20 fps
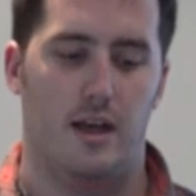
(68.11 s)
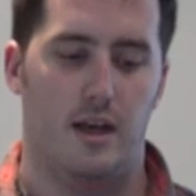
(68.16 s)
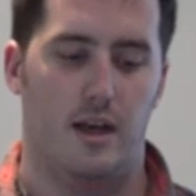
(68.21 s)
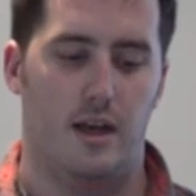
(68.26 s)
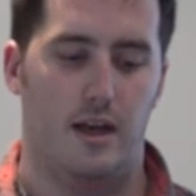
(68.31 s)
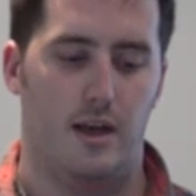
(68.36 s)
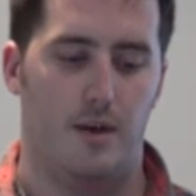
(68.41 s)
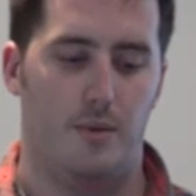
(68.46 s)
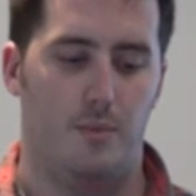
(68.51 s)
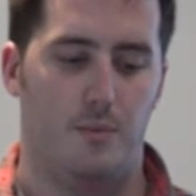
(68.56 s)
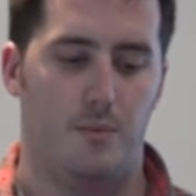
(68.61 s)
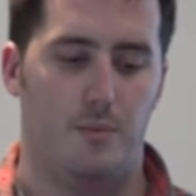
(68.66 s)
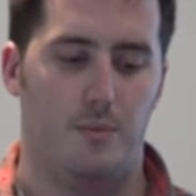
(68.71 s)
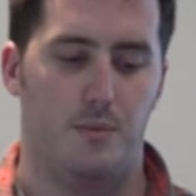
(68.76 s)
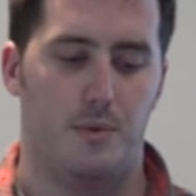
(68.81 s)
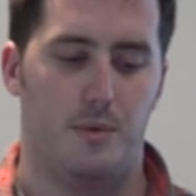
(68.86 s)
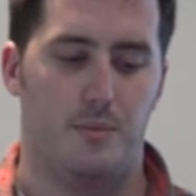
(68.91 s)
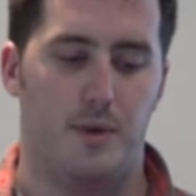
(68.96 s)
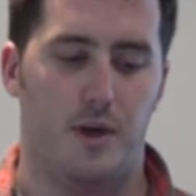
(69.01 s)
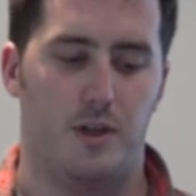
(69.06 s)

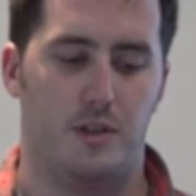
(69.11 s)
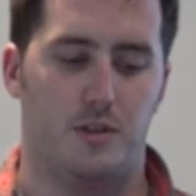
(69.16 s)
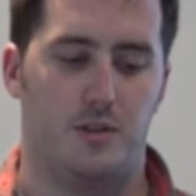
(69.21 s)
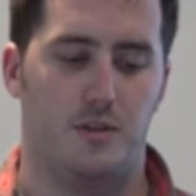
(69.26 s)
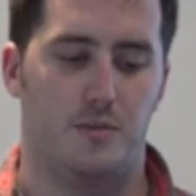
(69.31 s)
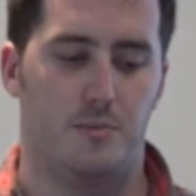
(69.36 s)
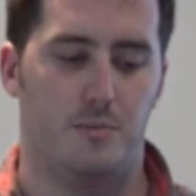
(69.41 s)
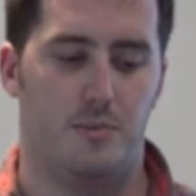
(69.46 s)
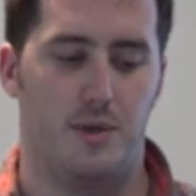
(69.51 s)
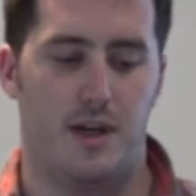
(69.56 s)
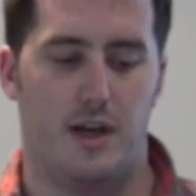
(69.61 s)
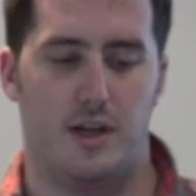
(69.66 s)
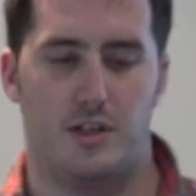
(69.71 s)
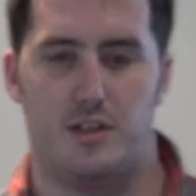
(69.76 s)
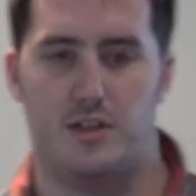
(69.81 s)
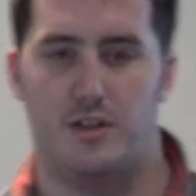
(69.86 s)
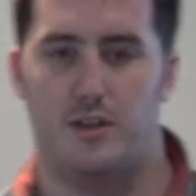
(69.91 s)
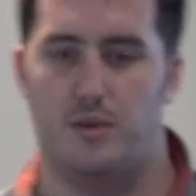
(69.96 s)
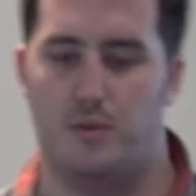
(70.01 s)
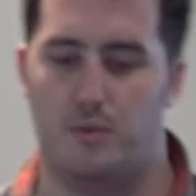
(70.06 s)
The
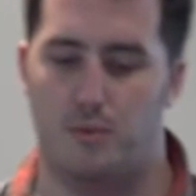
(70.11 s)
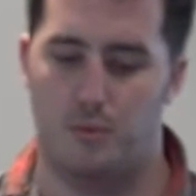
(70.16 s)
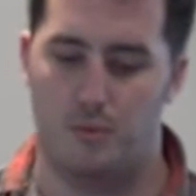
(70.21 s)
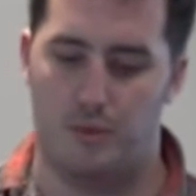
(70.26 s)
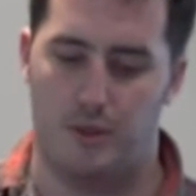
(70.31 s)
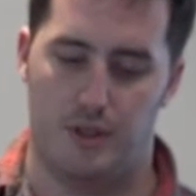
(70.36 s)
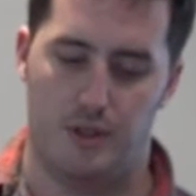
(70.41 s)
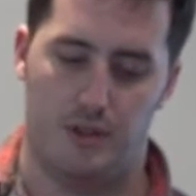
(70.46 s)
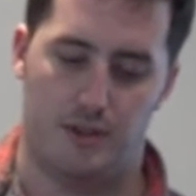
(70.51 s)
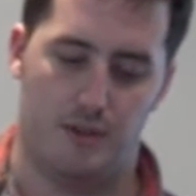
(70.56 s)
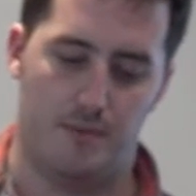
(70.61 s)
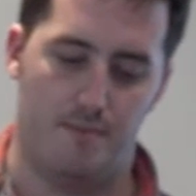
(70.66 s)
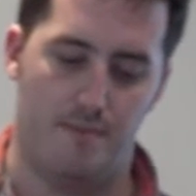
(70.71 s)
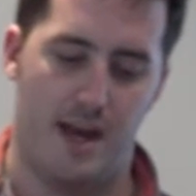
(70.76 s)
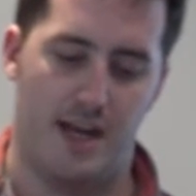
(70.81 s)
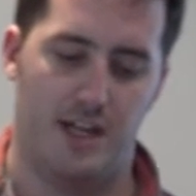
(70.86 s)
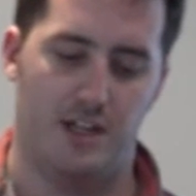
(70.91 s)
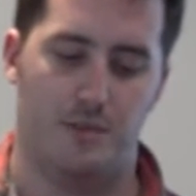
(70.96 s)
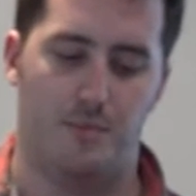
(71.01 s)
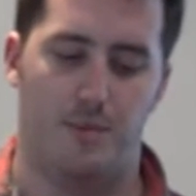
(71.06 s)
post-production was
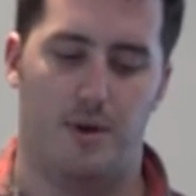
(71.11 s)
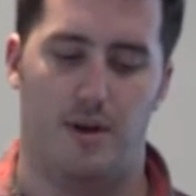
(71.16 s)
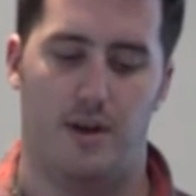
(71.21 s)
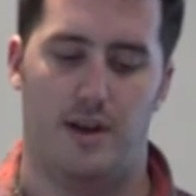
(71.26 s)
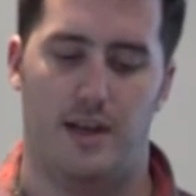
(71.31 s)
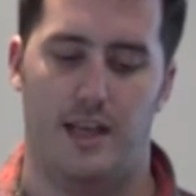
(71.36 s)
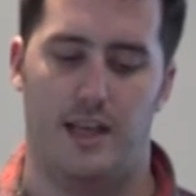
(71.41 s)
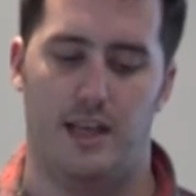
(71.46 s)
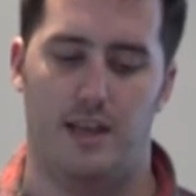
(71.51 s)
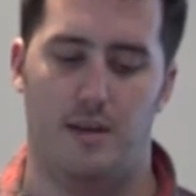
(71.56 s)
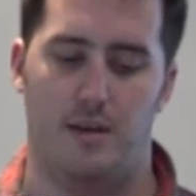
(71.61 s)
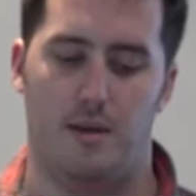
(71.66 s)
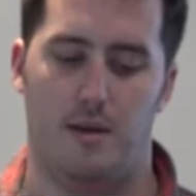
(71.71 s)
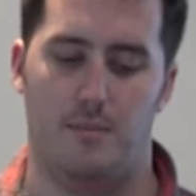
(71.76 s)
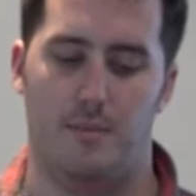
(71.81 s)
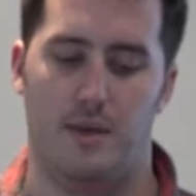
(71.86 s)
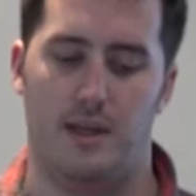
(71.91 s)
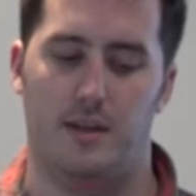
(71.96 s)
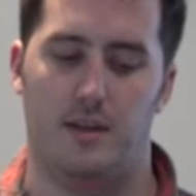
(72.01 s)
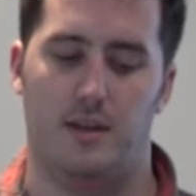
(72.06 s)
managed by,
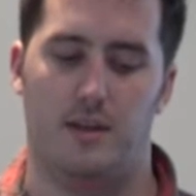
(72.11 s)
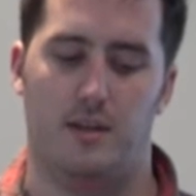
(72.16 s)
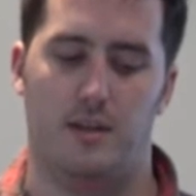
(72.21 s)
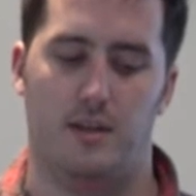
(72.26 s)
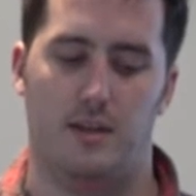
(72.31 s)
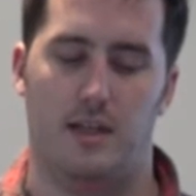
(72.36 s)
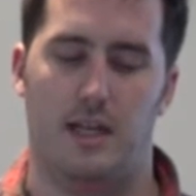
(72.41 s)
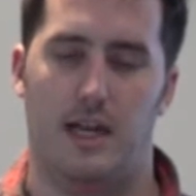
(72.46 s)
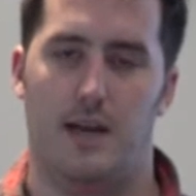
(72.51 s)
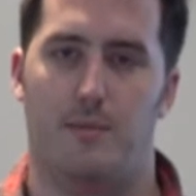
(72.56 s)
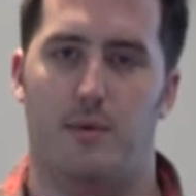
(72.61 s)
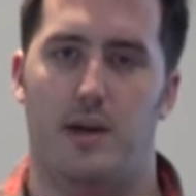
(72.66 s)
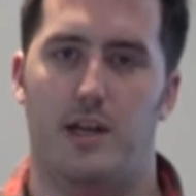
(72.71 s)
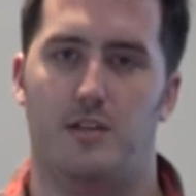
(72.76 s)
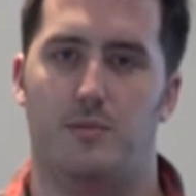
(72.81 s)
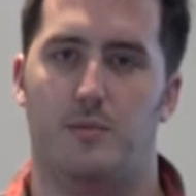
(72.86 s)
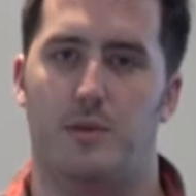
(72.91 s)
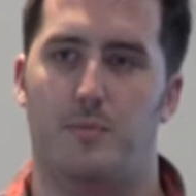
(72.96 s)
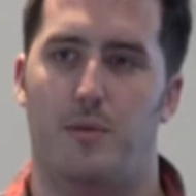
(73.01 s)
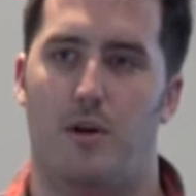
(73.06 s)
in
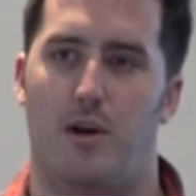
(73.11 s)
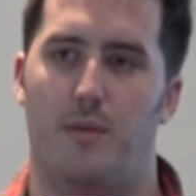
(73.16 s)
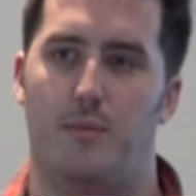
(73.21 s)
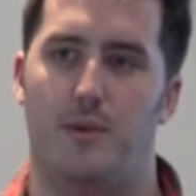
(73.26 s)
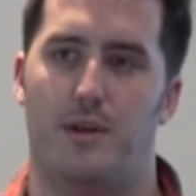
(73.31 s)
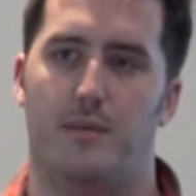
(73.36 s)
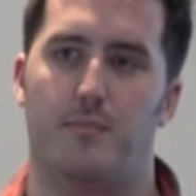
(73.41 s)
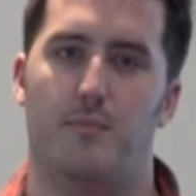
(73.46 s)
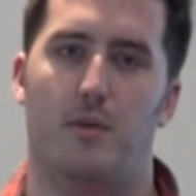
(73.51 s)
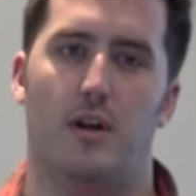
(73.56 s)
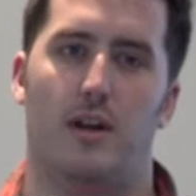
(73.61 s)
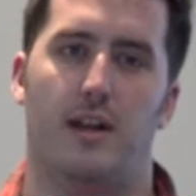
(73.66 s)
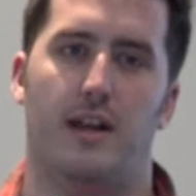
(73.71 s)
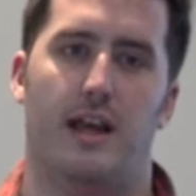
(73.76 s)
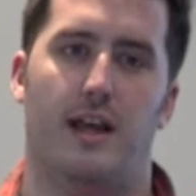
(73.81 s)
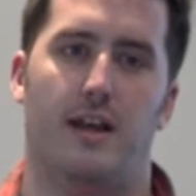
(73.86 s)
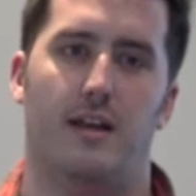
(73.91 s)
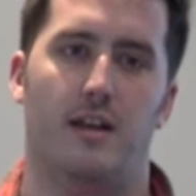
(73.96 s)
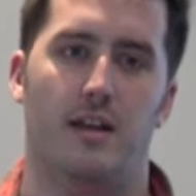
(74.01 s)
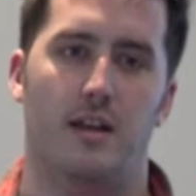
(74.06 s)
collaboration with Pinewood and
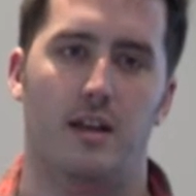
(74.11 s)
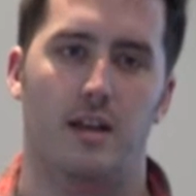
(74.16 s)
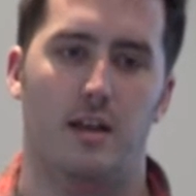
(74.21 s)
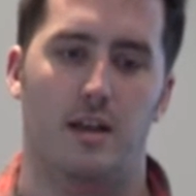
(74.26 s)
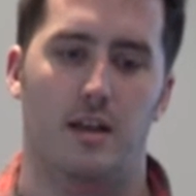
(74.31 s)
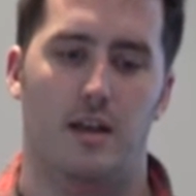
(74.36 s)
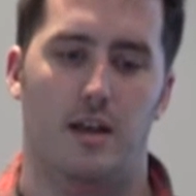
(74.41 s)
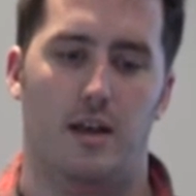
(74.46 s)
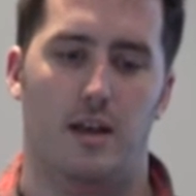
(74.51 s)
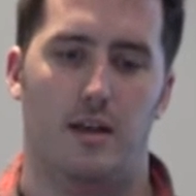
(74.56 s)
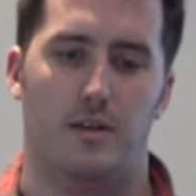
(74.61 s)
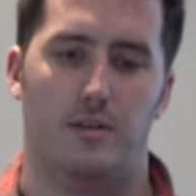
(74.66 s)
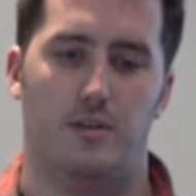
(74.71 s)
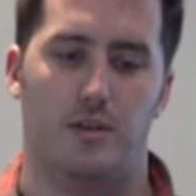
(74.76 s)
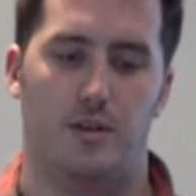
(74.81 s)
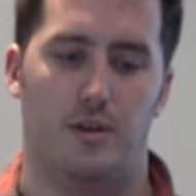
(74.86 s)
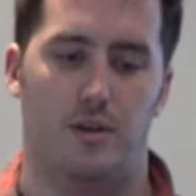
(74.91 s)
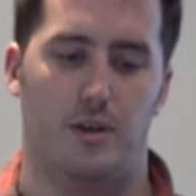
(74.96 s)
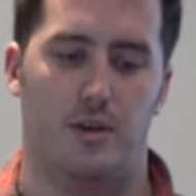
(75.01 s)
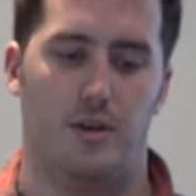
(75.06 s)
Molyneux,
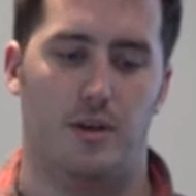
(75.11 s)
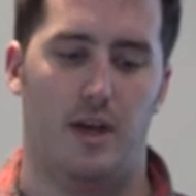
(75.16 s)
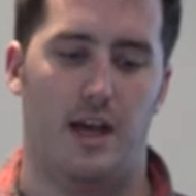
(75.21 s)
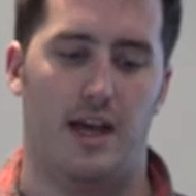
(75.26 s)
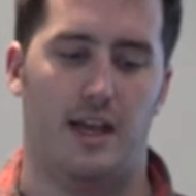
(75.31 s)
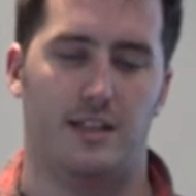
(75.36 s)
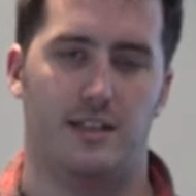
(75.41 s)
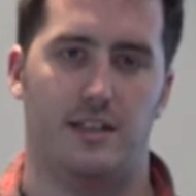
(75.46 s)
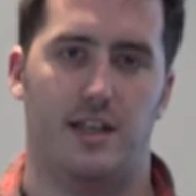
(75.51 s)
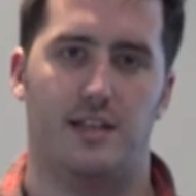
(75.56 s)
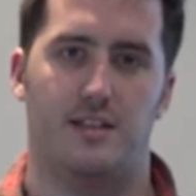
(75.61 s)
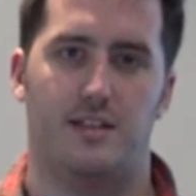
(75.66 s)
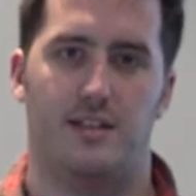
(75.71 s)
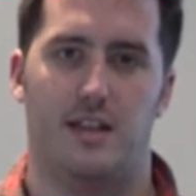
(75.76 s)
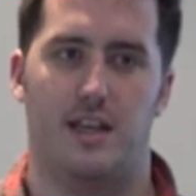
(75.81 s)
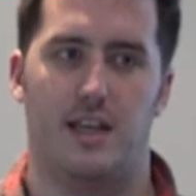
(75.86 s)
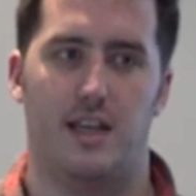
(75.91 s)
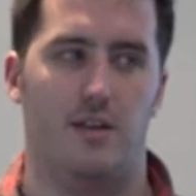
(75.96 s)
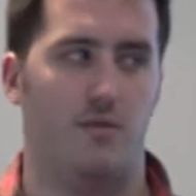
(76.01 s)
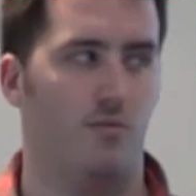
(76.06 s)
to access
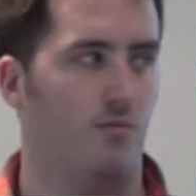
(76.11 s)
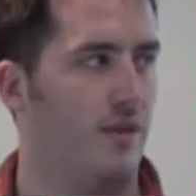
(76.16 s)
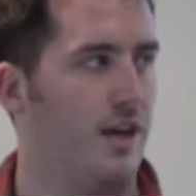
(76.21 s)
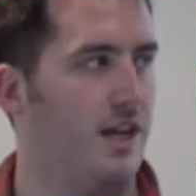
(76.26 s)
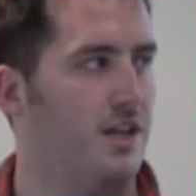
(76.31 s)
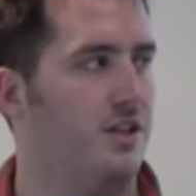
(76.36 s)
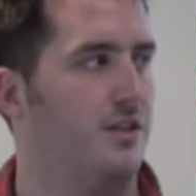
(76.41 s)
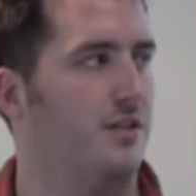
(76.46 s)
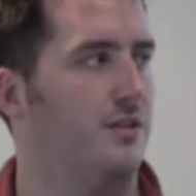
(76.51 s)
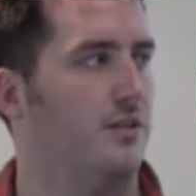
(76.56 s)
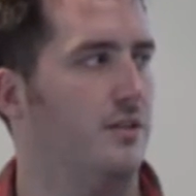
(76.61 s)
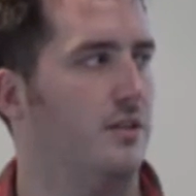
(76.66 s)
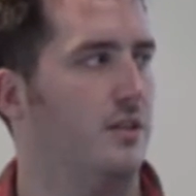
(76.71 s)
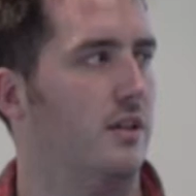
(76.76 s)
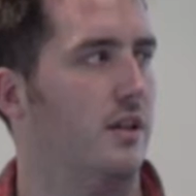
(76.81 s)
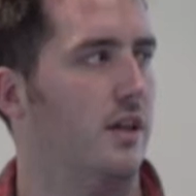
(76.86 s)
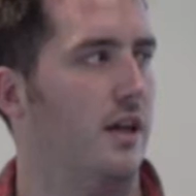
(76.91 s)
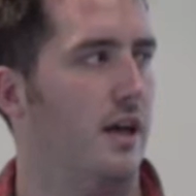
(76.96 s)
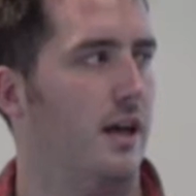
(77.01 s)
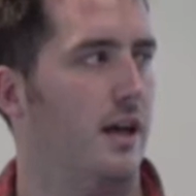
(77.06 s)
the regional